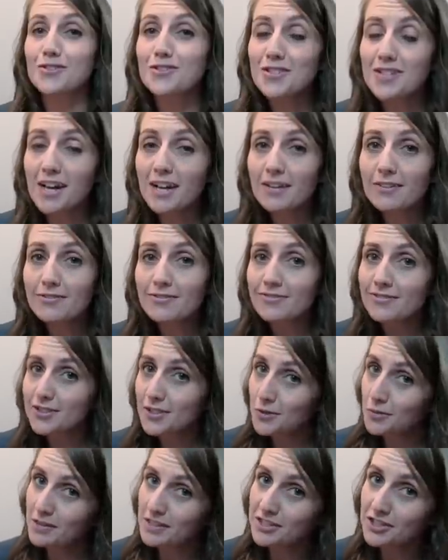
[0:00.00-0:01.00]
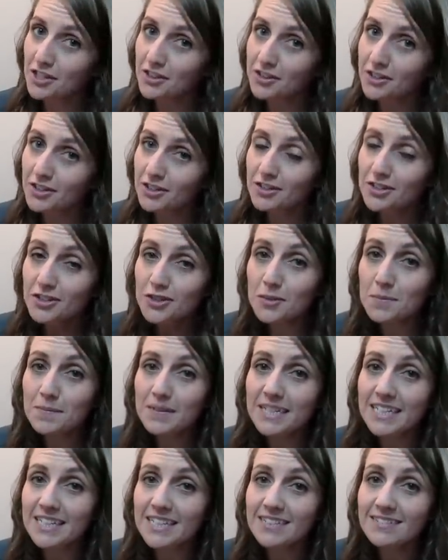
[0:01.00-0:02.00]
yourself, to each other, to
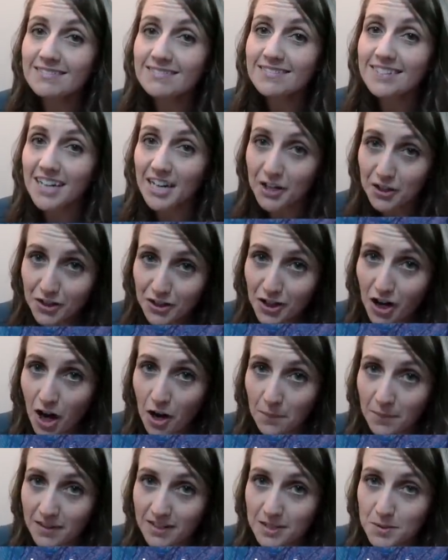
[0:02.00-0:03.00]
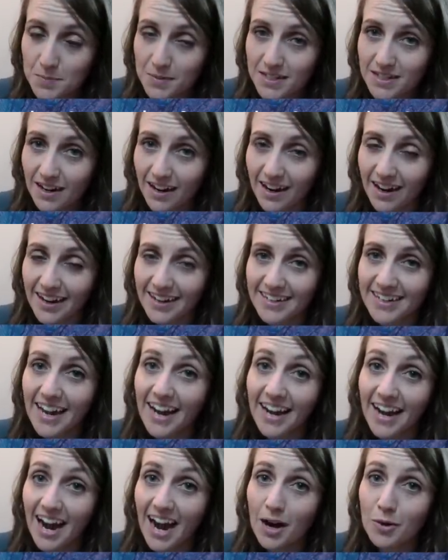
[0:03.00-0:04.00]
me. In the comments, be kind,
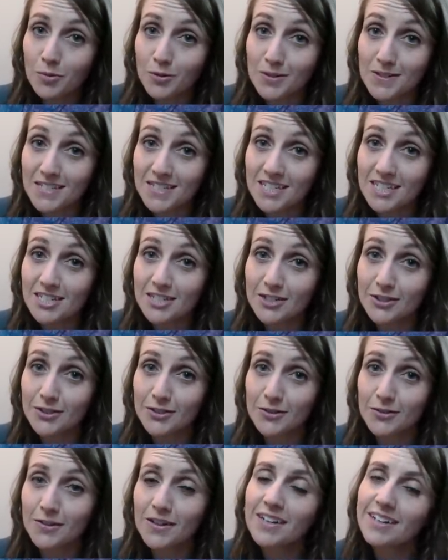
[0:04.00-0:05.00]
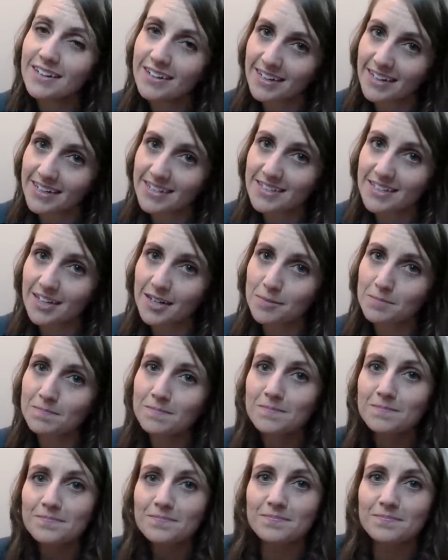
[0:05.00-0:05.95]
and I will see you next time.